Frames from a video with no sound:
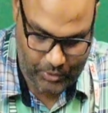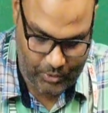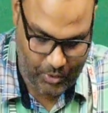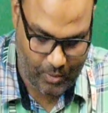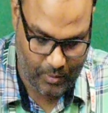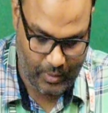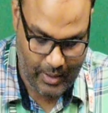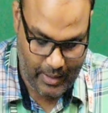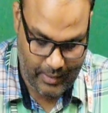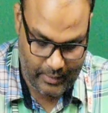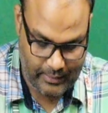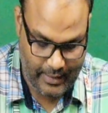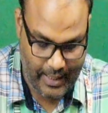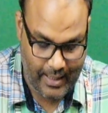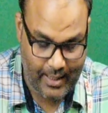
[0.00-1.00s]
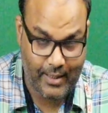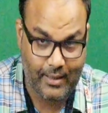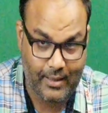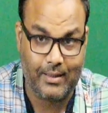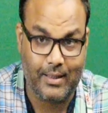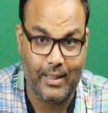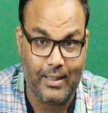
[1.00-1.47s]
So there are
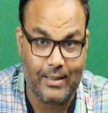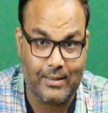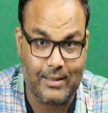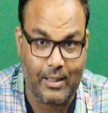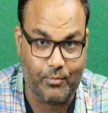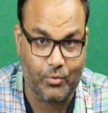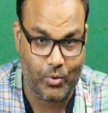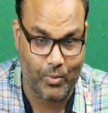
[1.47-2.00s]
three steps.